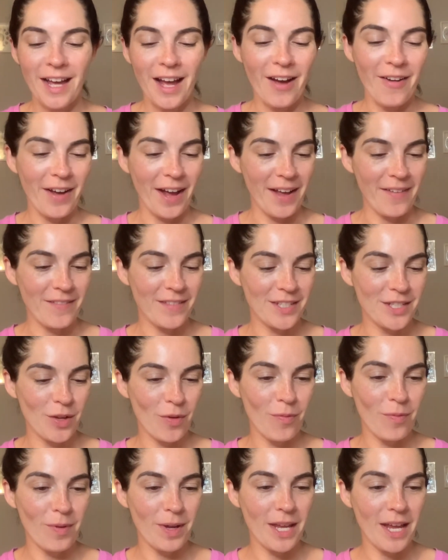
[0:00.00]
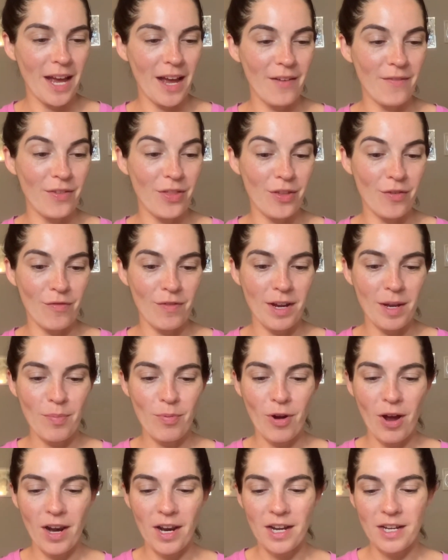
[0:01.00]
Okay, so we have 3
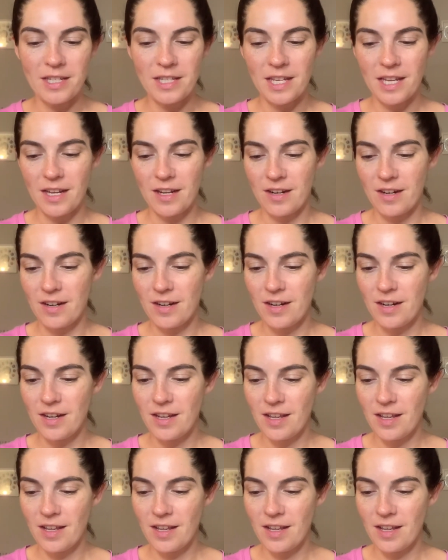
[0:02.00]
products here.